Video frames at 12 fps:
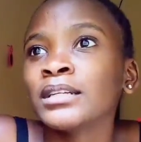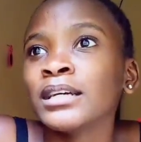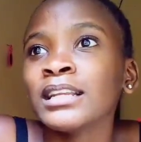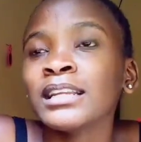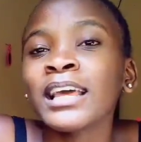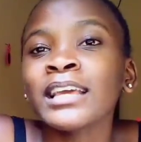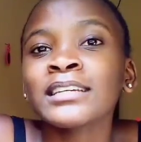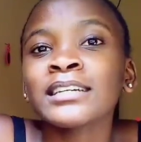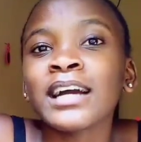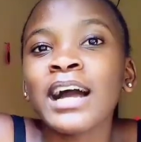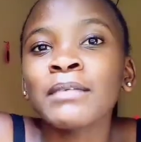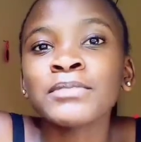like
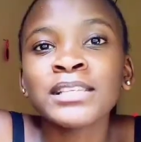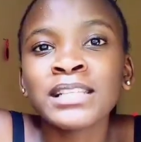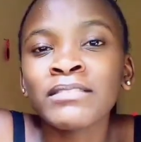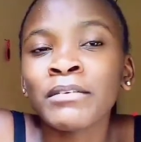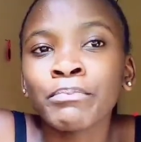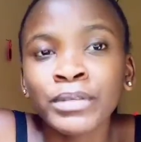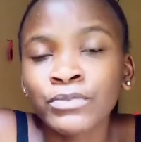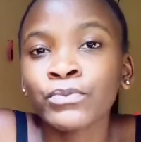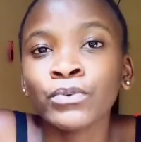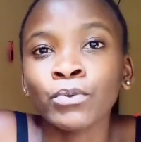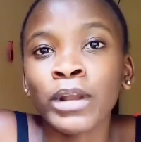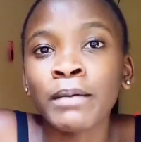i'm just never
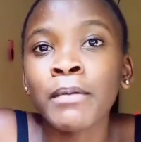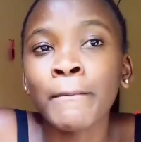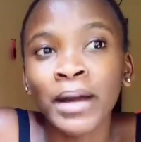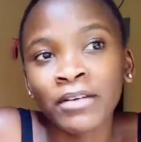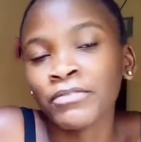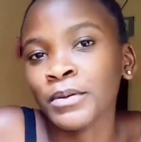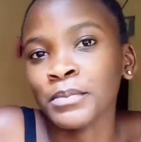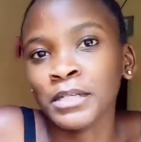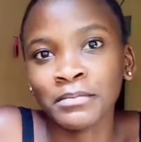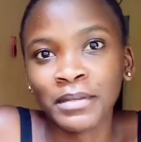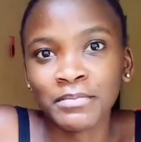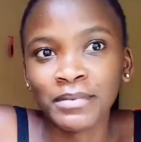peaceful when i'm among family
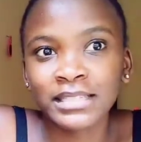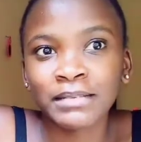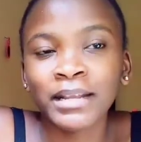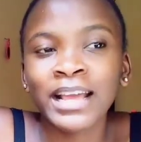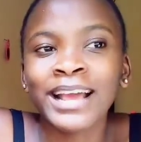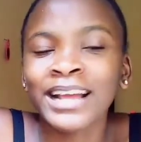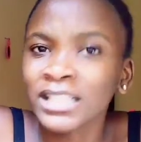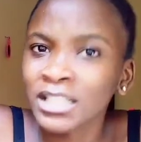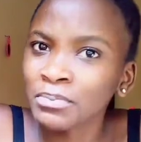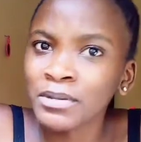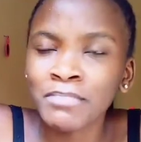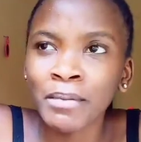members i'm like i can't
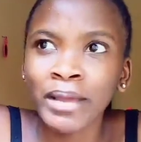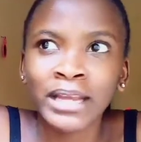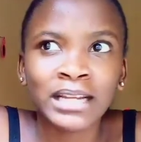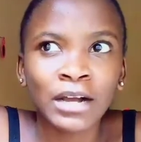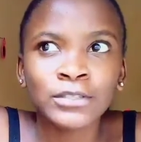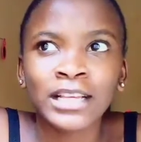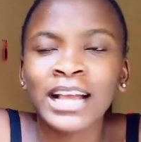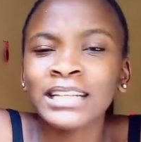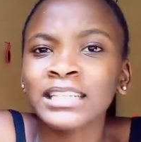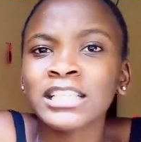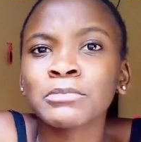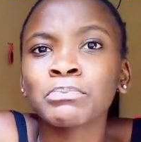speak my mind out i can't
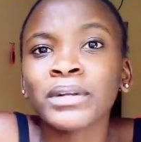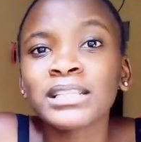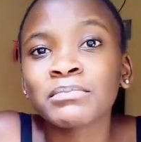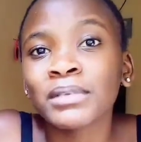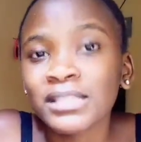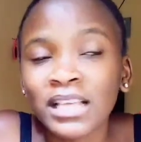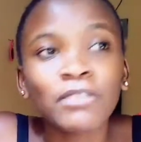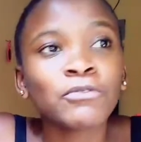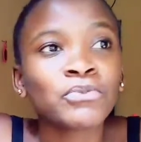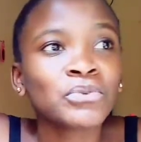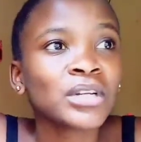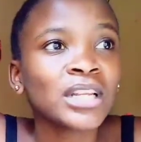express myself
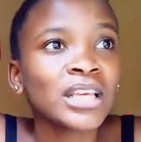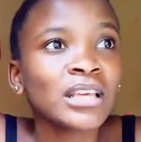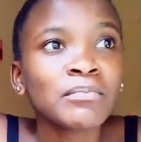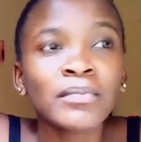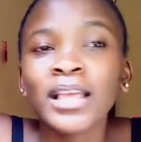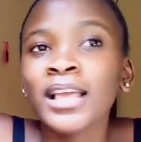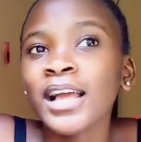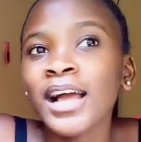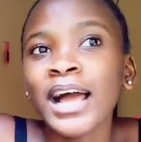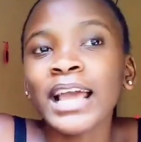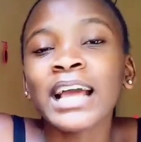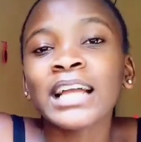fully
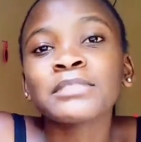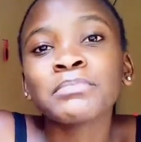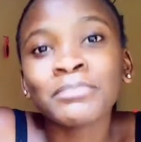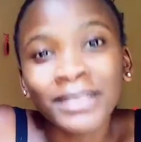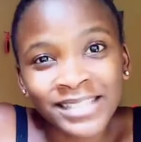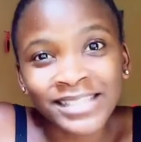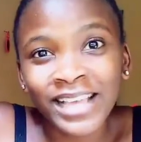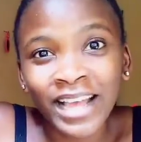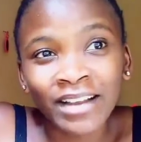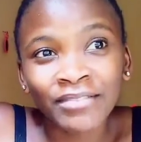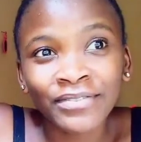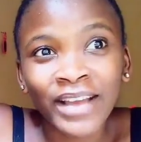i can't be
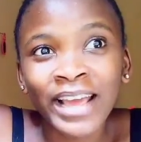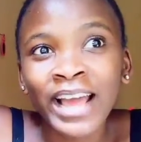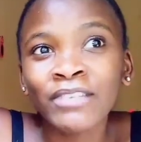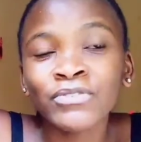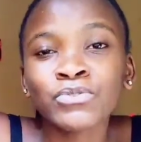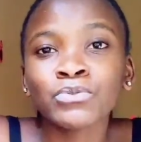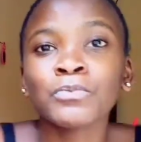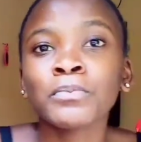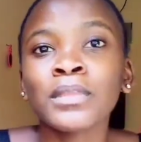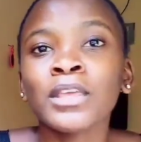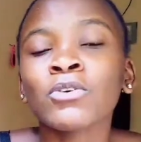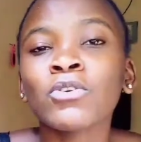myself i have to
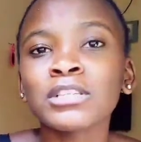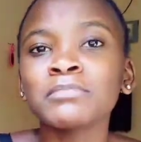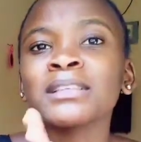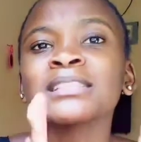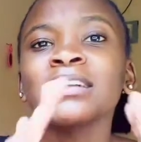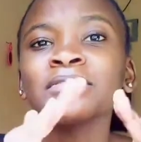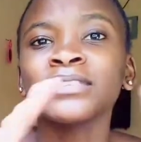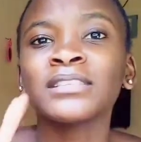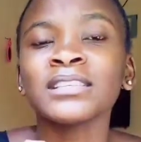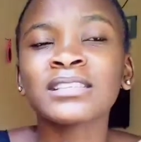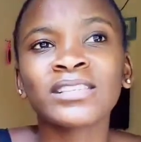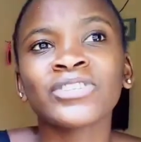close myself in
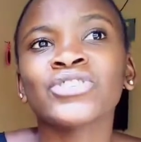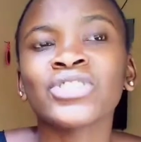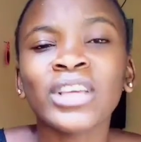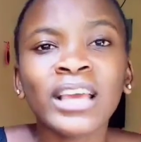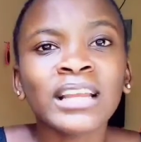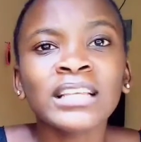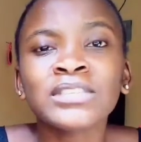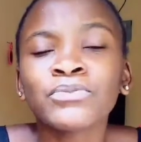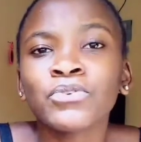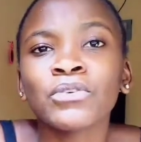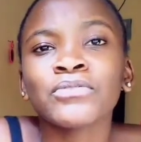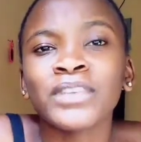this shell it's
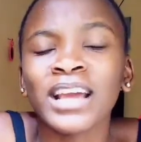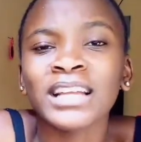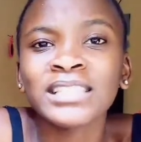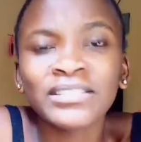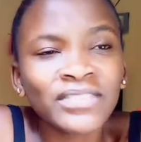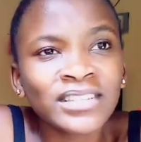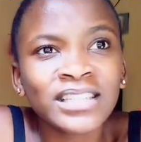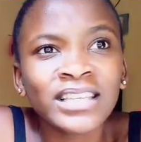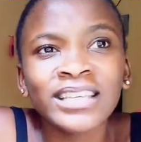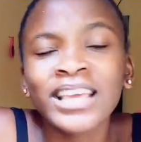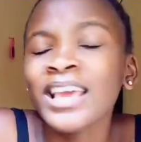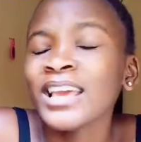full of
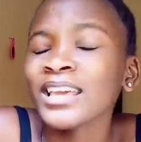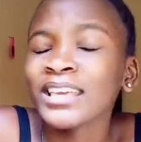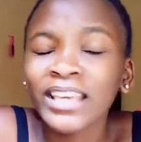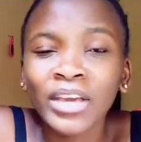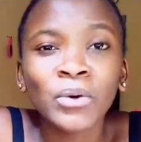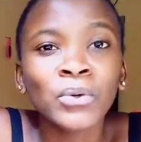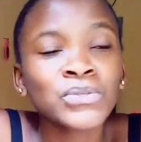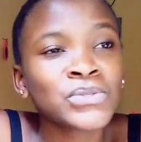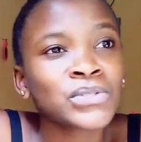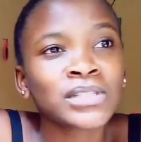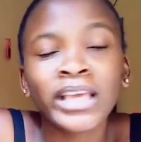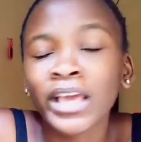negativity
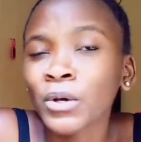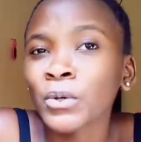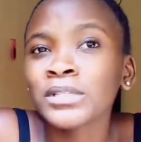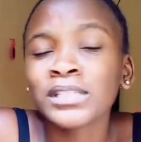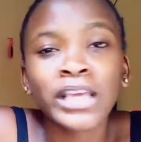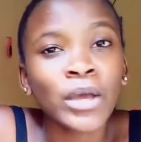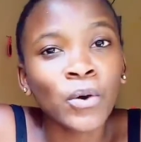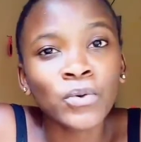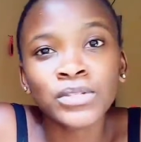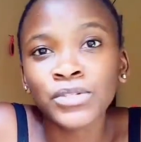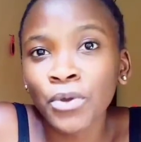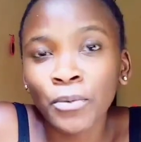chaos chaos
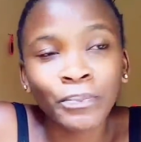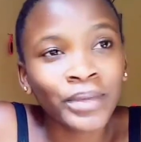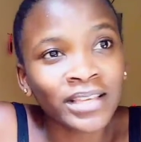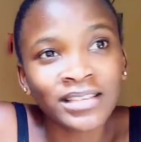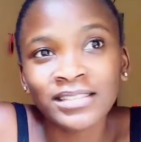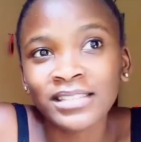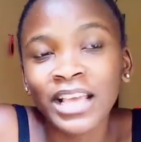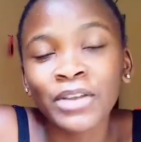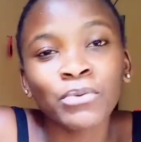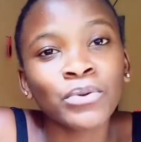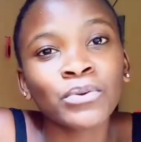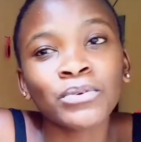chaos no peace and
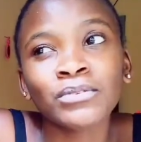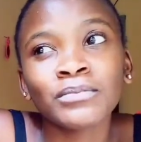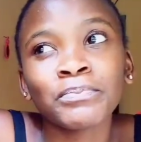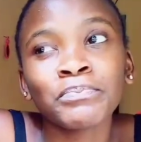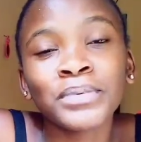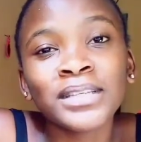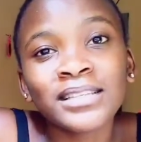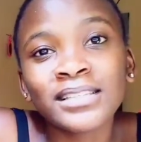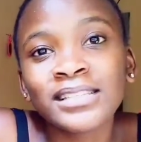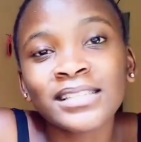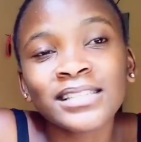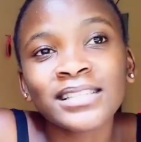we know
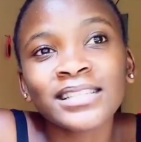peace